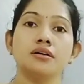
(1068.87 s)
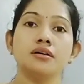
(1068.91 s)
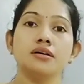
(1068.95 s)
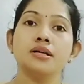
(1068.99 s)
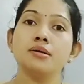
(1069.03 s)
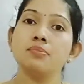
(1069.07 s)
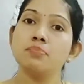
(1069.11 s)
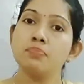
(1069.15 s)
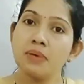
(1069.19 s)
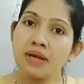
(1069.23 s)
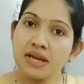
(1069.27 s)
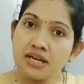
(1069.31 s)

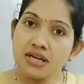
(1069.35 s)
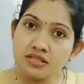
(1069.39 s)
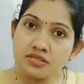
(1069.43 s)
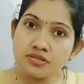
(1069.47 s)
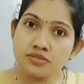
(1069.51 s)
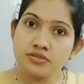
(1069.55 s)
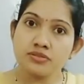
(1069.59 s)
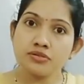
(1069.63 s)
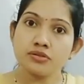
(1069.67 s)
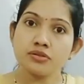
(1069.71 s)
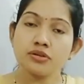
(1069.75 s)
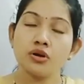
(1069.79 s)
depends
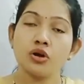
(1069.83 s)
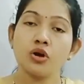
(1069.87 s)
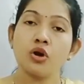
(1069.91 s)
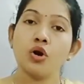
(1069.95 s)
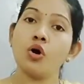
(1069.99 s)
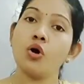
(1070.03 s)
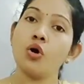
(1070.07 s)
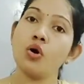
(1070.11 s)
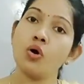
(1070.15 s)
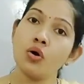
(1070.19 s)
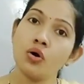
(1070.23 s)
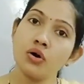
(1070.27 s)

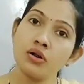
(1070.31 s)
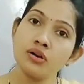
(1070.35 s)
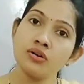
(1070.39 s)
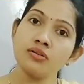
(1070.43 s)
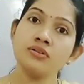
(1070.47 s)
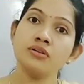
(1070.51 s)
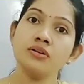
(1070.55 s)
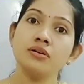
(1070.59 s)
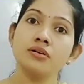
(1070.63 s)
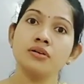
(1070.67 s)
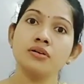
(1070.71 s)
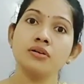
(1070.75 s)

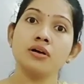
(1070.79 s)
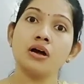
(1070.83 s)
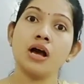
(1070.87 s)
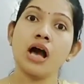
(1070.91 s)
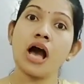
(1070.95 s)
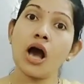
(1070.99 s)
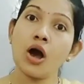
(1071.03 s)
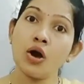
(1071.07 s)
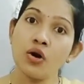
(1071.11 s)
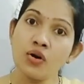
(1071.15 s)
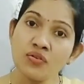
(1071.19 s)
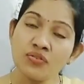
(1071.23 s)
on
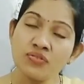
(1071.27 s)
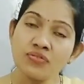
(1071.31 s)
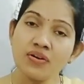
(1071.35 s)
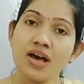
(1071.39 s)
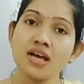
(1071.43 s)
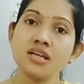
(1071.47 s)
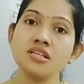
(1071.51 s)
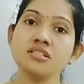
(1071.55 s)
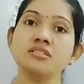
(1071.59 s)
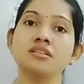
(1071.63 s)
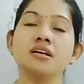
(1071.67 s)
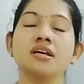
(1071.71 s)
how
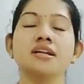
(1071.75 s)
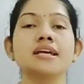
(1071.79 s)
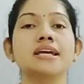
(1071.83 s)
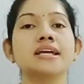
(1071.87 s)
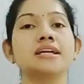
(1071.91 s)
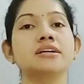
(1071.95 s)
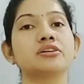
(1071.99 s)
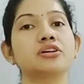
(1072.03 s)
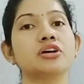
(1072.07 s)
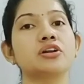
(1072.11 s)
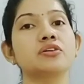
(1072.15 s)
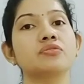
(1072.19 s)
faster
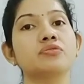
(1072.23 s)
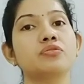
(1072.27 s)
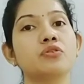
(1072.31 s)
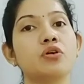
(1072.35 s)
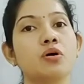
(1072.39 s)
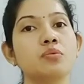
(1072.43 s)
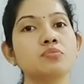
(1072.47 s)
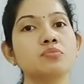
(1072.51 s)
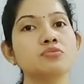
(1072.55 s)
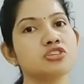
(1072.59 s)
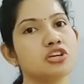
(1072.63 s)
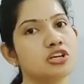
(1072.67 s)
it can
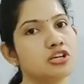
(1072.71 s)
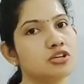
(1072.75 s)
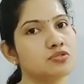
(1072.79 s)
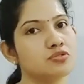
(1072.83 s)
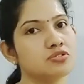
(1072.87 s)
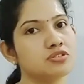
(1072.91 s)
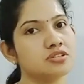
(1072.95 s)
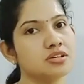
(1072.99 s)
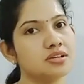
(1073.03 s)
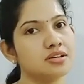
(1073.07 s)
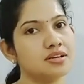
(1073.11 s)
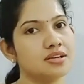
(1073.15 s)
form
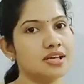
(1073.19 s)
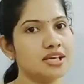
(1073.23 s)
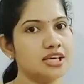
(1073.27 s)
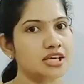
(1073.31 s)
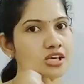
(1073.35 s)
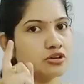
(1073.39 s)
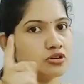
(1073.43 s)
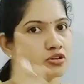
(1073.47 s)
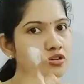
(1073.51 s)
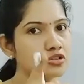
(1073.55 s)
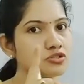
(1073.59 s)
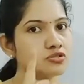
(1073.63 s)
solution.
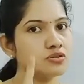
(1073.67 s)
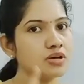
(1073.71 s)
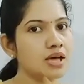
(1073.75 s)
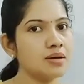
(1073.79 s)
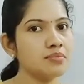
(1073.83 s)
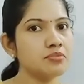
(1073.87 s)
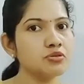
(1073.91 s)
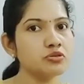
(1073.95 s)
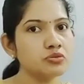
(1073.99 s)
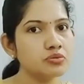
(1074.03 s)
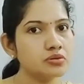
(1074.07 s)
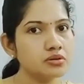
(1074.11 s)
Here also
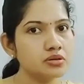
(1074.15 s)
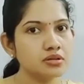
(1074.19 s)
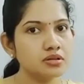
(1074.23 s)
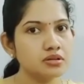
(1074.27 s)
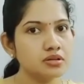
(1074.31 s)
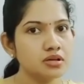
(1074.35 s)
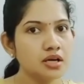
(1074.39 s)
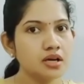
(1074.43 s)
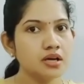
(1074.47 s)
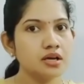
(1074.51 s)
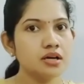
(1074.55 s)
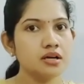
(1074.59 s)

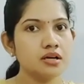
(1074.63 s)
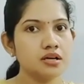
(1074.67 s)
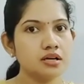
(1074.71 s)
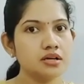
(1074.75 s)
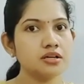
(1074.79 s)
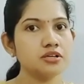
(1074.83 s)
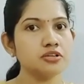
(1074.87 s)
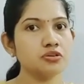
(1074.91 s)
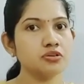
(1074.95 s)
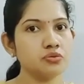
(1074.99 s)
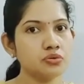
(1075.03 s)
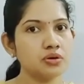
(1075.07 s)

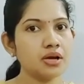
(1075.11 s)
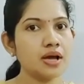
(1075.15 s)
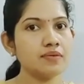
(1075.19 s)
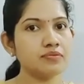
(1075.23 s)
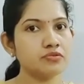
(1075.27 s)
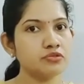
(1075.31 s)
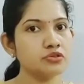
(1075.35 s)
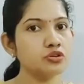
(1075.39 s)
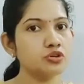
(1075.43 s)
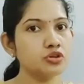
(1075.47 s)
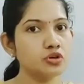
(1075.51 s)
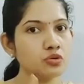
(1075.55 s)
you have
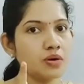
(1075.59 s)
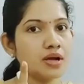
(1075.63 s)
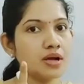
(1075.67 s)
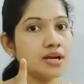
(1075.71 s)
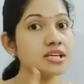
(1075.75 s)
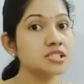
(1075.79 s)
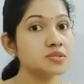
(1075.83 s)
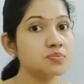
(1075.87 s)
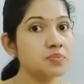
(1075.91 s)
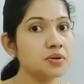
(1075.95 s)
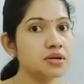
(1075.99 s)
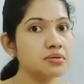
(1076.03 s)
to do one
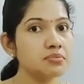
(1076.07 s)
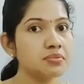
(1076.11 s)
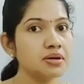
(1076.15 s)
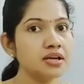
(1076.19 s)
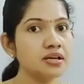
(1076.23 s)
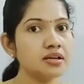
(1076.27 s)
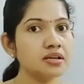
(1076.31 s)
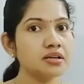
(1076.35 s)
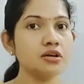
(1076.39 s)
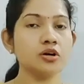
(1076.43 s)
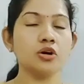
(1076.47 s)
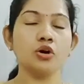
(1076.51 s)

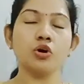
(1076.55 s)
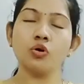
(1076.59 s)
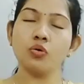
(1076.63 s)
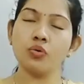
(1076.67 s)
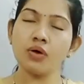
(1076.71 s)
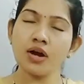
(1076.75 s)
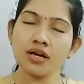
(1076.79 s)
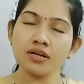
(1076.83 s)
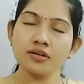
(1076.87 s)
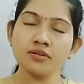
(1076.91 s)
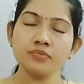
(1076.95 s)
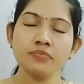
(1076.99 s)
experiment.
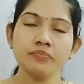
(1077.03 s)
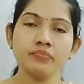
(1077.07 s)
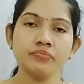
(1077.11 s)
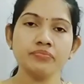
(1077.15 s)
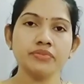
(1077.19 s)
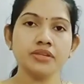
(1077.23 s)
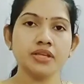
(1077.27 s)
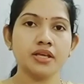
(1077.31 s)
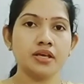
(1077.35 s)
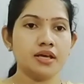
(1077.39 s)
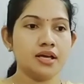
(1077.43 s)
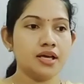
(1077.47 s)
What?
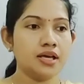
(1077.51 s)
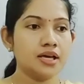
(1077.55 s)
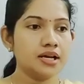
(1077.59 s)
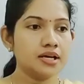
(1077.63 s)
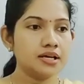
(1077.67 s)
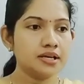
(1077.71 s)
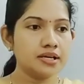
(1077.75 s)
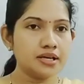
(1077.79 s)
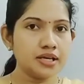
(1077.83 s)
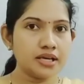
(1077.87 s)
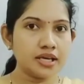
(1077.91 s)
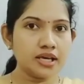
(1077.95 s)

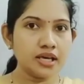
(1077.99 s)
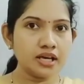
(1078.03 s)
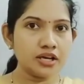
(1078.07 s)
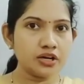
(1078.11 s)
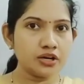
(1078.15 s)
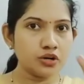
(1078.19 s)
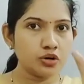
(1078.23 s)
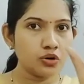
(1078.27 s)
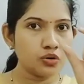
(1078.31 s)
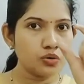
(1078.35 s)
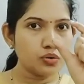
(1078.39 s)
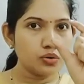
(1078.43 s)
Take
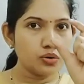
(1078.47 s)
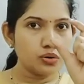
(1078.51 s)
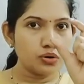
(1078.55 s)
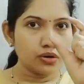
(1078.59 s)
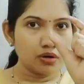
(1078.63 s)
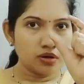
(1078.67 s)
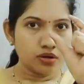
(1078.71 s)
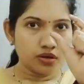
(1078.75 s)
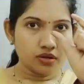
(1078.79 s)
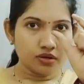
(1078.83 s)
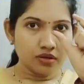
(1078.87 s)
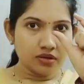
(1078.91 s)

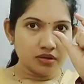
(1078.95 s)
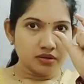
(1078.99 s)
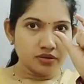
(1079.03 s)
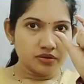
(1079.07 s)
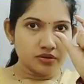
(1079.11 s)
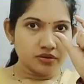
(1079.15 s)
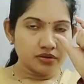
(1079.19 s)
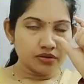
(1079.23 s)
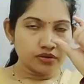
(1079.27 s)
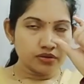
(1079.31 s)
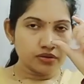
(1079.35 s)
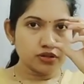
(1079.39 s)

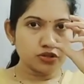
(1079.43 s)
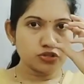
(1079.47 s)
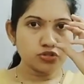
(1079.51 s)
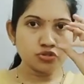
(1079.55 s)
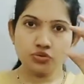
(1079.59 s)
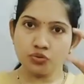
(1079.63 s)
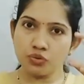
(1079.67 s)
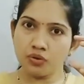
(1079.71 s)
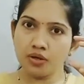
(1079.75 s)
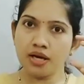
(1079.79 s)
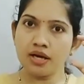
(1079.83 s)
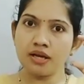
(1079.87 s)

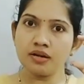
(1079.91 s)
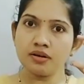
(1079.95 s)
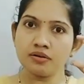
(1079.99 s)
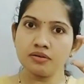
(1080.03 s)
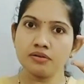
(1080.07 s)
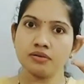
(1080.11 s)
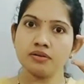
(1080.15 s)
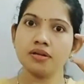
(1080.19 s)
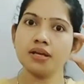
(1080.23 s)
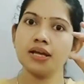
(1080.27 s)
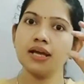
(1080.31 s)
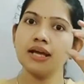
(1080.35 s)
sugar
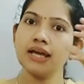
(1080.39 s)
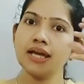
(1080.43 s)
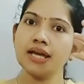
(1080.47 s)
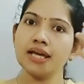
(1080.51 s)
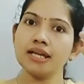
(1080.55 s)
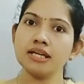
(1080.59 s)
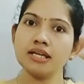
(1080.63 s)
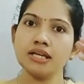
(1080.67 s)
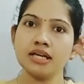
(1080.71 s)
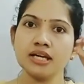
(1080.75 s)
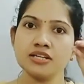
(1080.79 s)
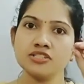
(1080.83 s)

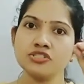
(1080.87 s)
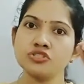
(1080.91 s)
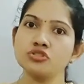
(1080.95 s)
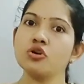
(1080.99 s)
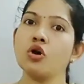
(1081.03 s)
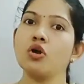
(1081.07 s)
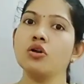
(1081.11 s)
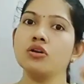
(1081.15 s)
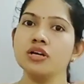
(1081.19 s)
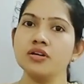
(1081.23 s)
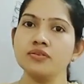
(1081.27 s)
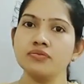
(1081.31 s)
in its
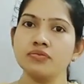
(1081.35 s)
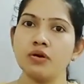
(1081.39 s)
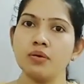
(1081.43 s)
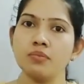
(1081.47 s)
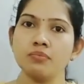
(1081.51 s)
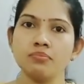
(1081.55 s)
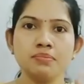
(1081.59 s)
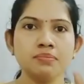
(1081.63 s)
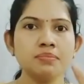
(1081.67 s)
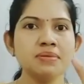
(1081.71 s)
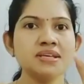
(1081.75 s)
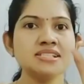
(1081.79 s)
solid
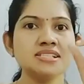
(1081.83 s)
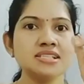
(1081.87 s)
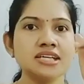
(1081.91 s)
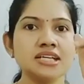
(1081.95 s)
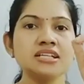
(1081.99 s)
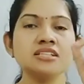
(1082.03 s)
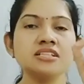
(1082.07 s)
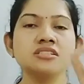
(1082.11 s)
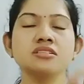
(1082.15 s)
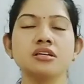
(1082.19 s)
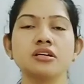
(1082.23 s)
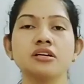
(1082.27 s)
form, means in
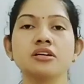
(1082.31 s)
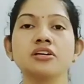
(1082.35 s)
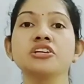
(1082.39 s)
its